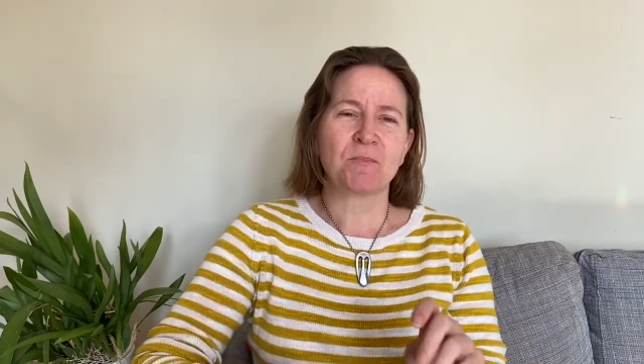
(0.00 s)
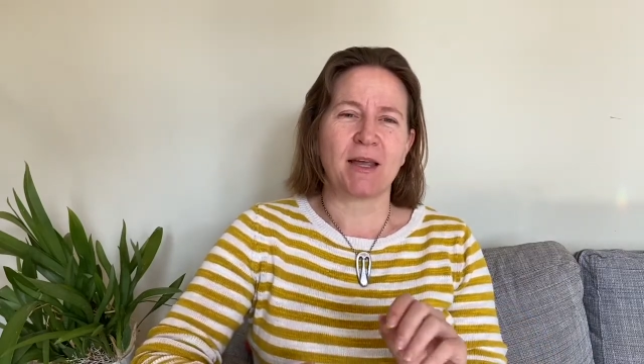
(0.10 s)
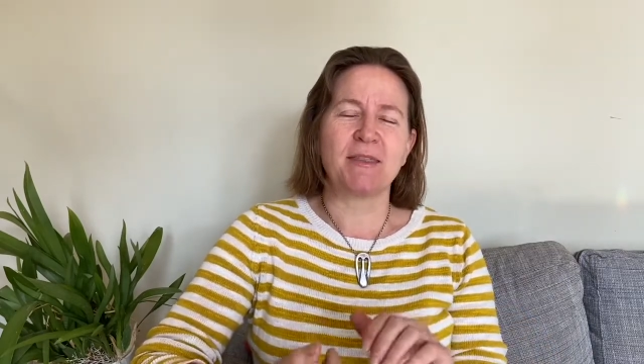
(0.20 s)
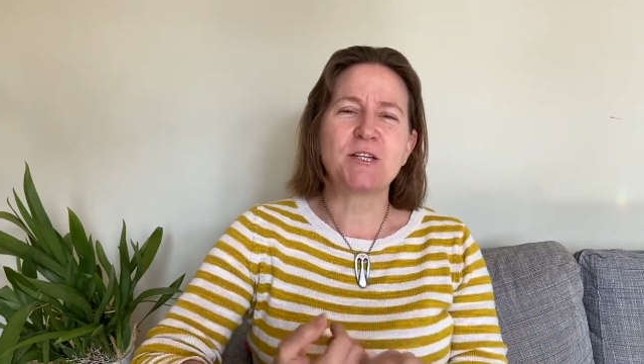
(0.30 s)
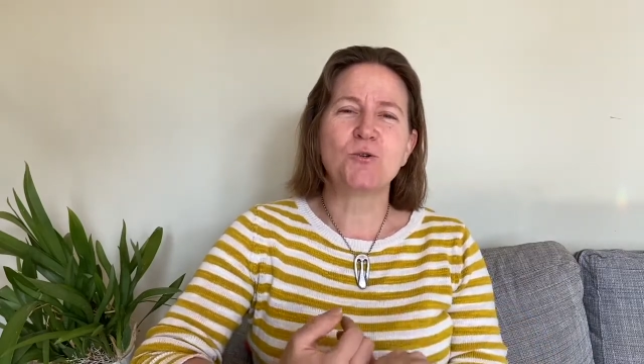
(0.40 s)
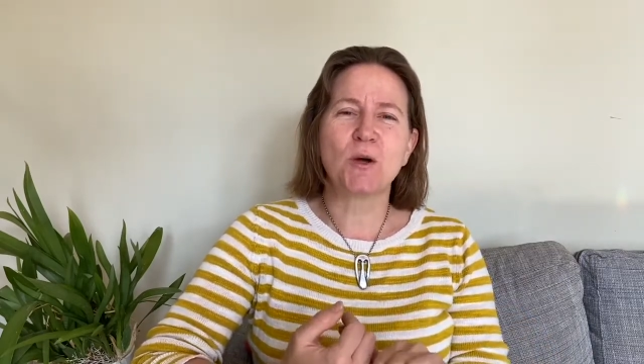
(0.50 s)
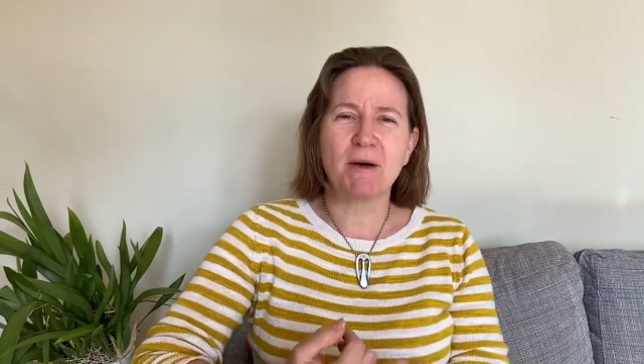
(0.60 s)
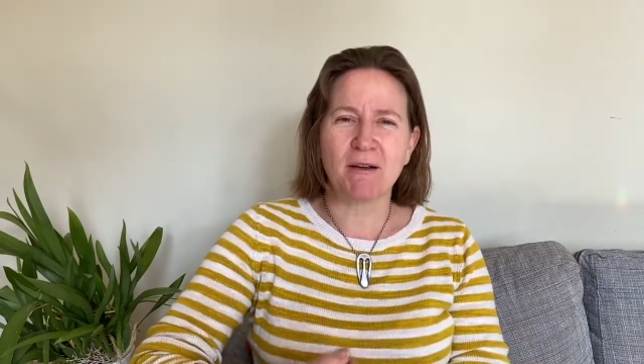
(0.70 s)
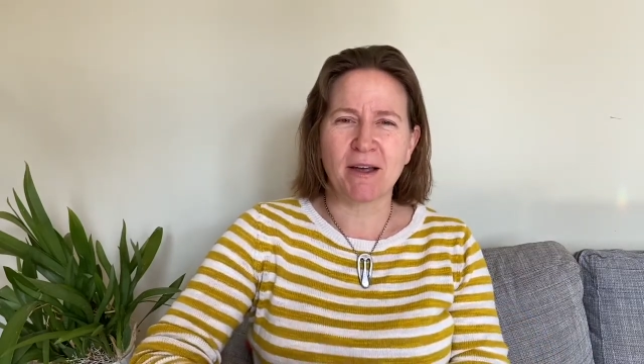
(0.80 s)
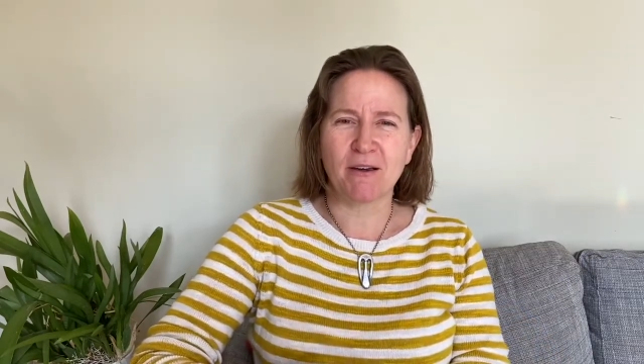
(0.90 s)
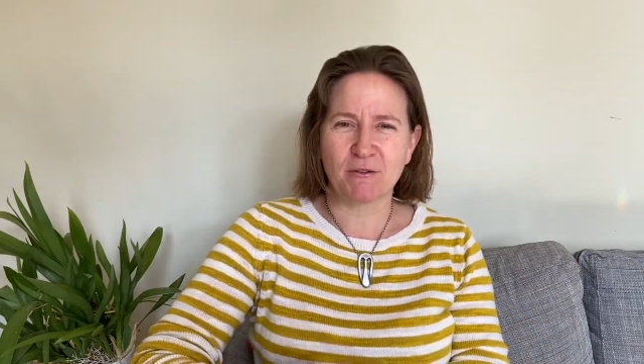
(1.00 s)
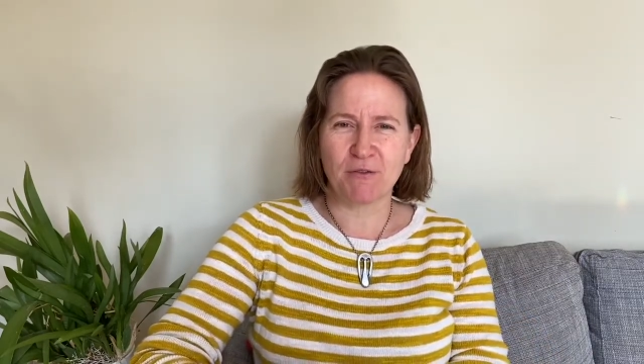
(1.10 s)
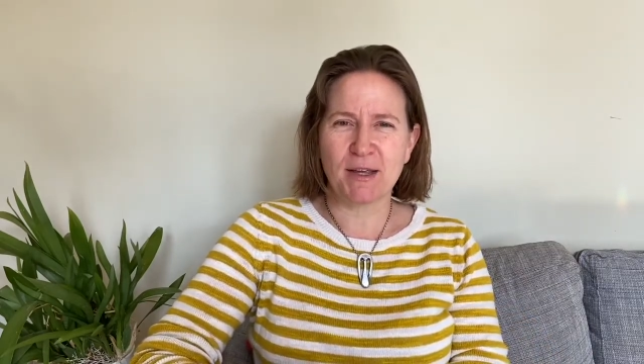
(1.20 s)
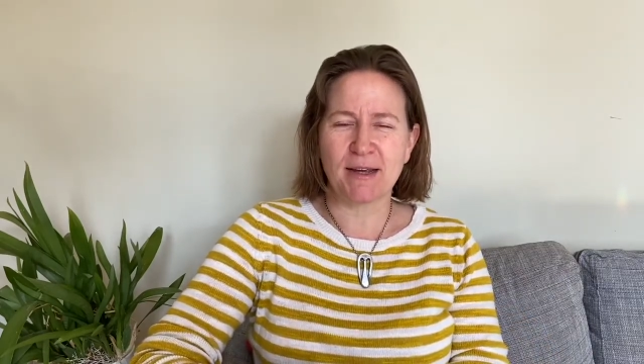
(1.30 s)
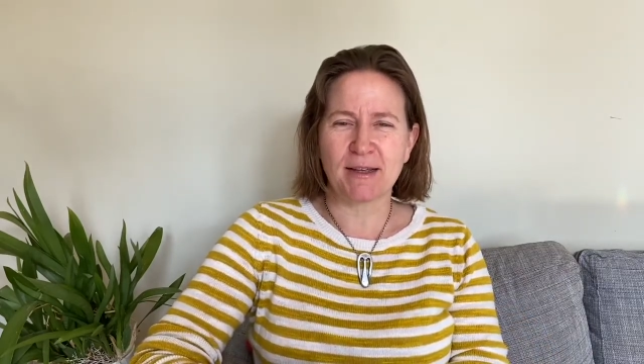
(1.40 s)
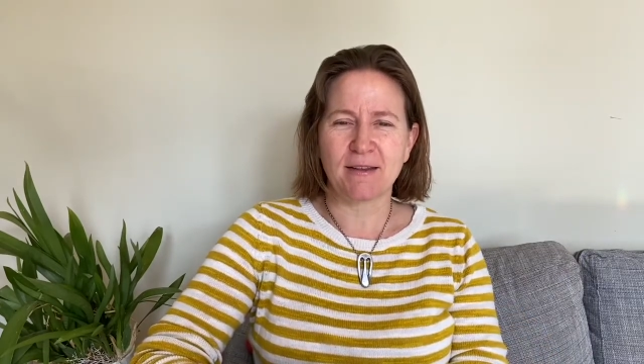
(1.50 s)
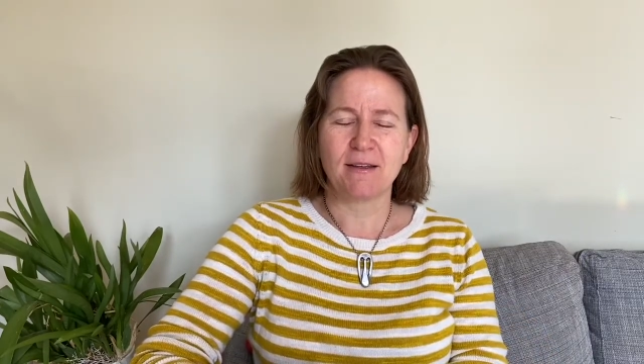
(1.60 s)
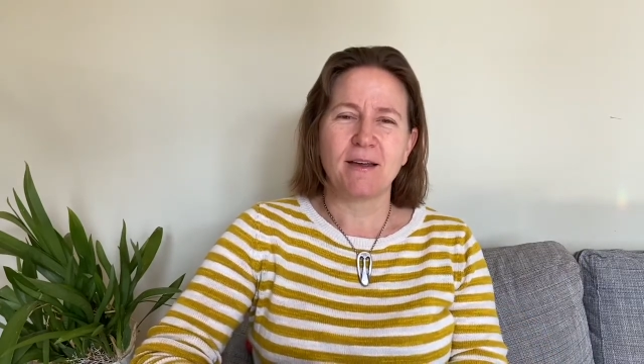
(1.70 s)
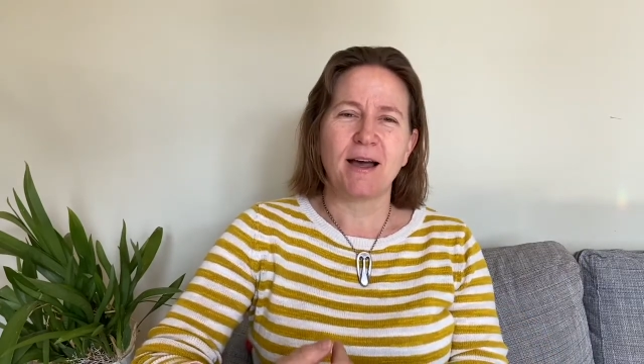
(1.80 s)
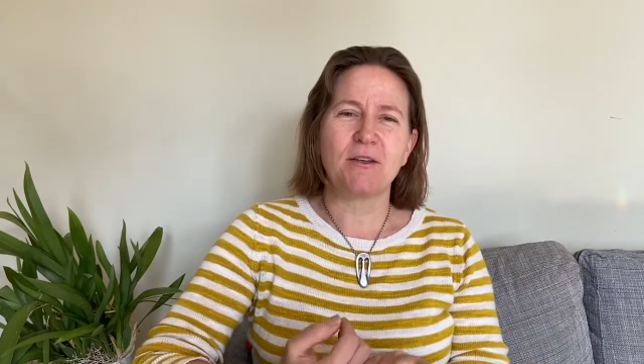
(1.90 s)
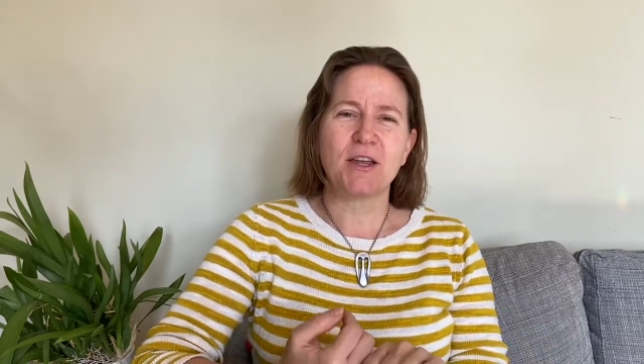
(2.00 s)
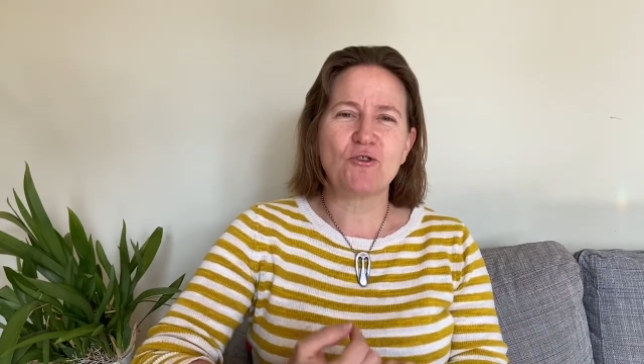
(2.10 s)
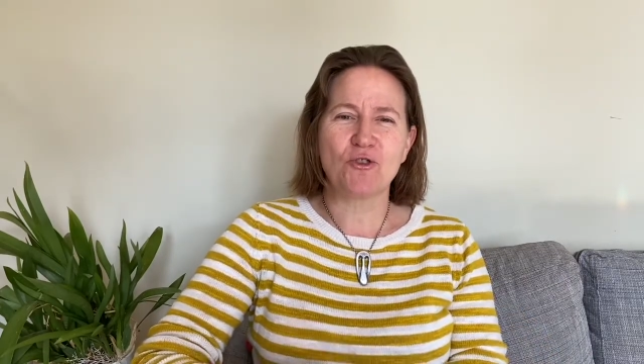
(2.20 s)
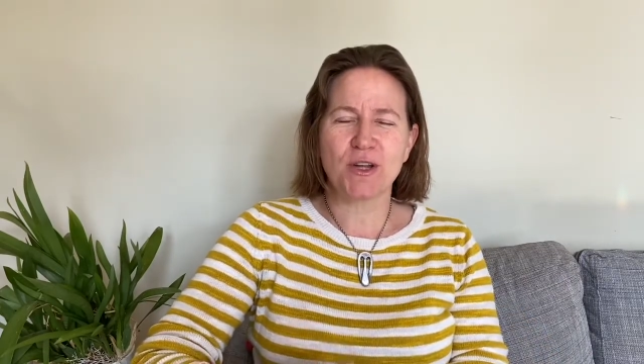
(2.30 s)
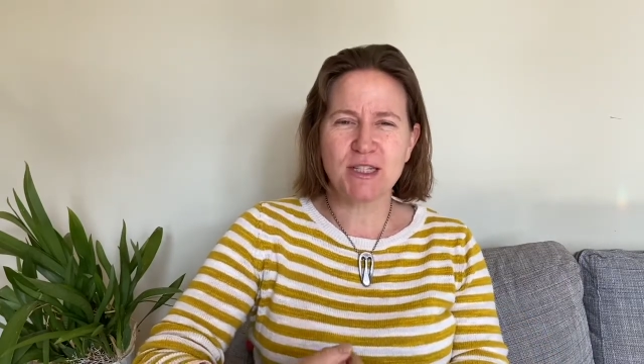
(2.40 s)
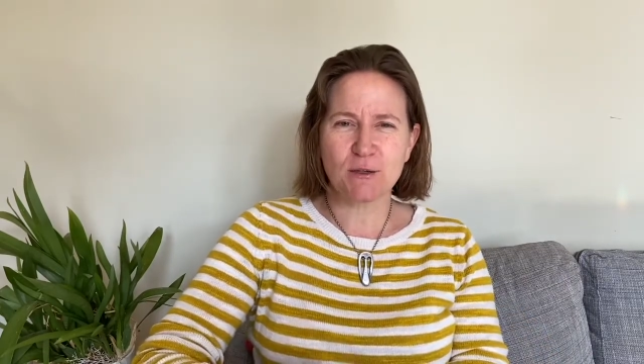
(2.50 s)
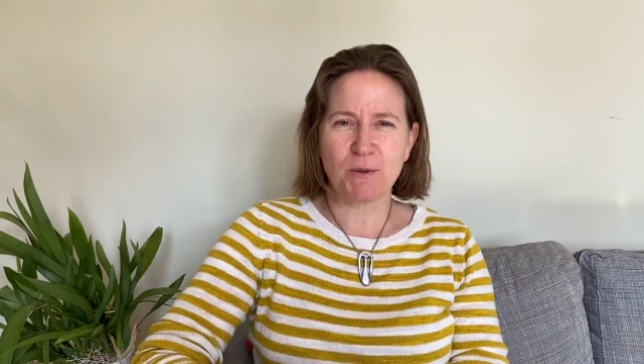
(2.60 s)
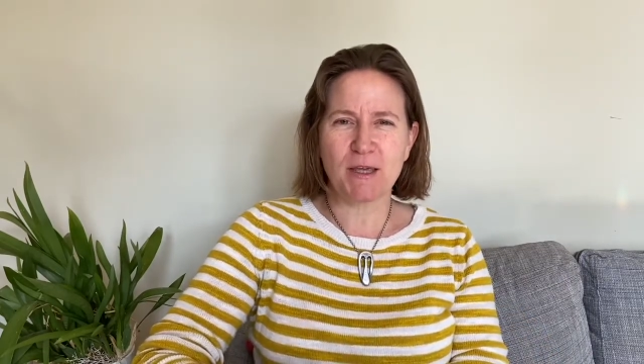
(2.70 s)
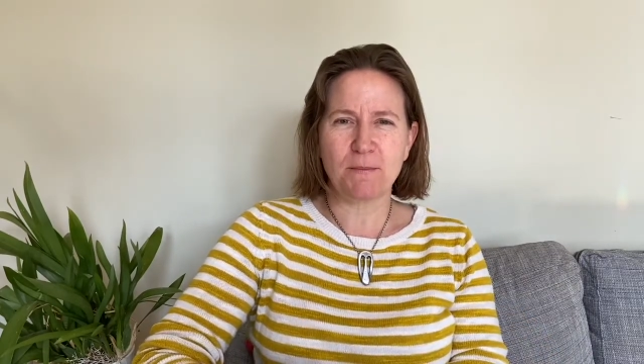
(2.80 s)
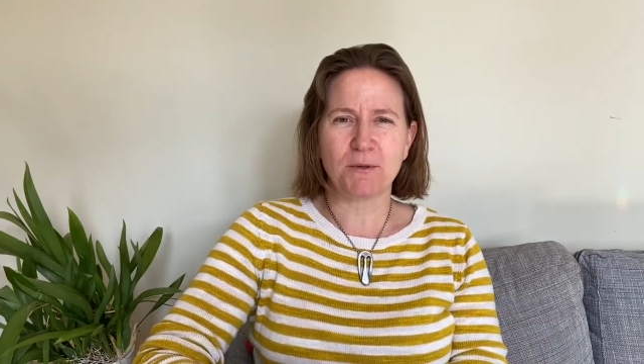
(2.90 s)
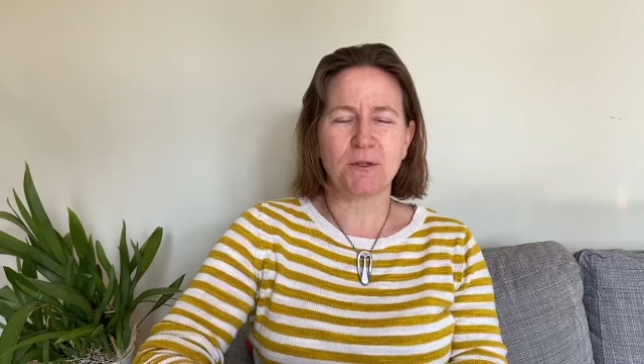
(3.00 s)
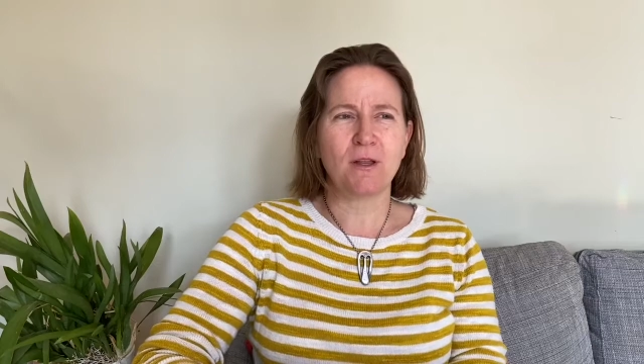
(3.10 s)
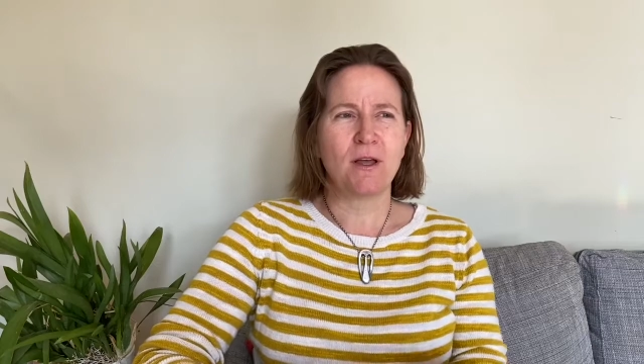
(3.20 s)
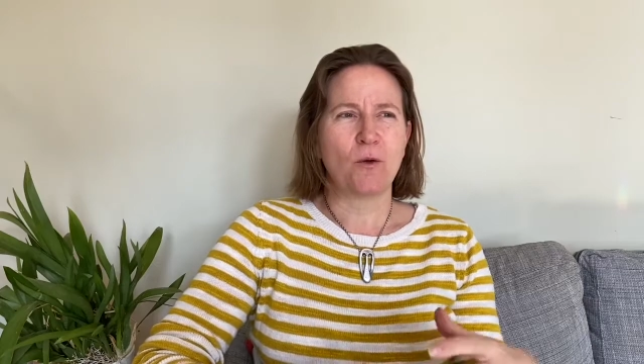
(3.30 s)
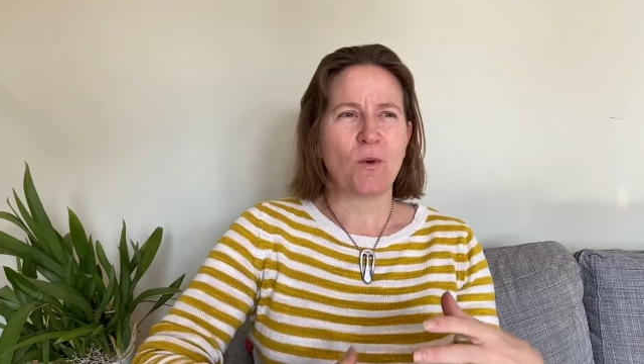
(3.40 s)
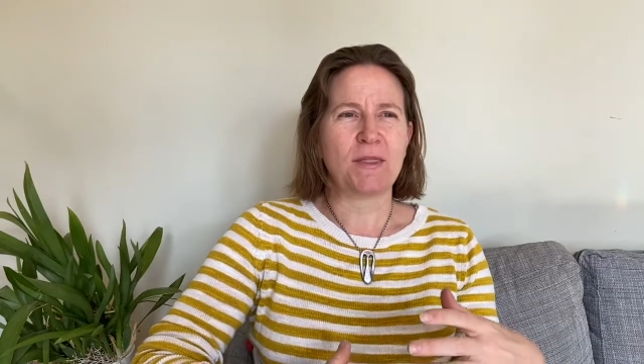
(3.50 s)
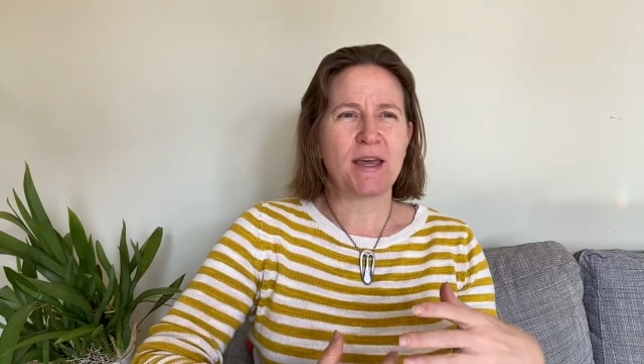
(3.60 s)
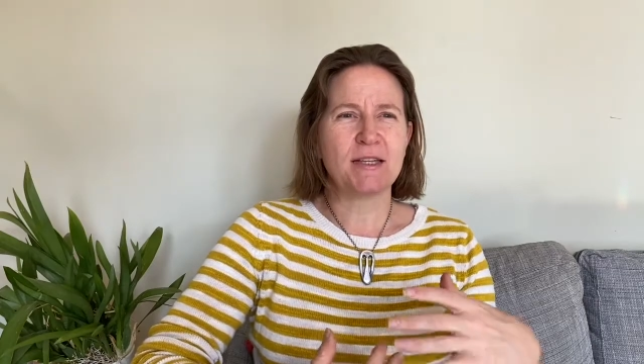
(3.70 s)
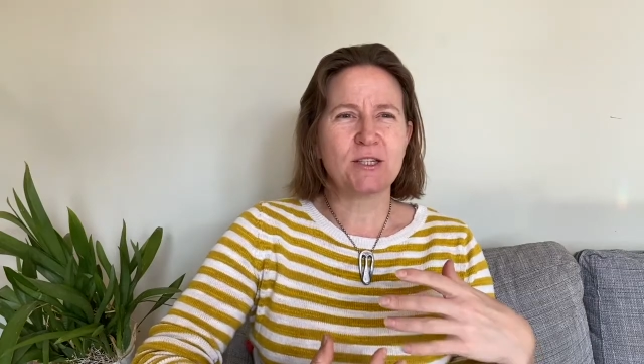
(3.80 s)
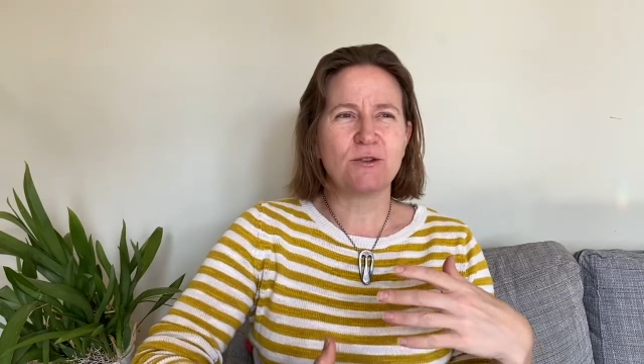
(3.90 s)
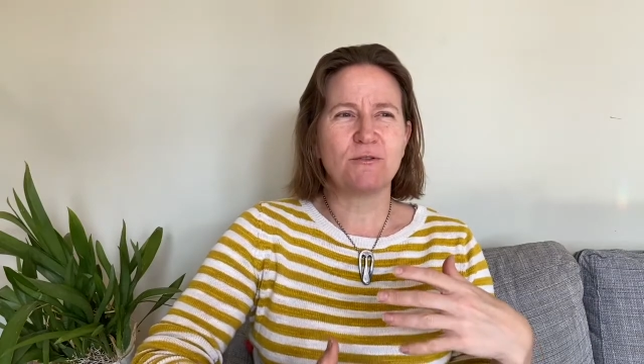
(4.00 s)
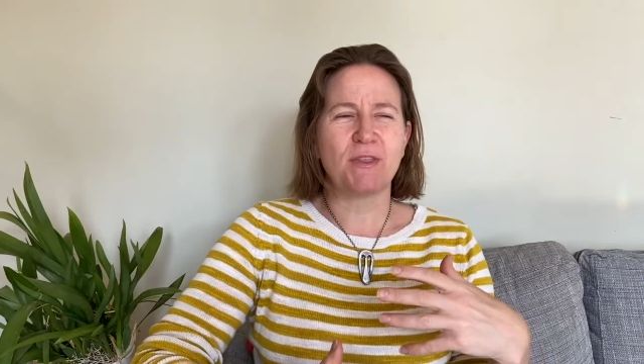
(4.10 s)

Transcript: and they talk about gut feeling, how they trust people when they sort of,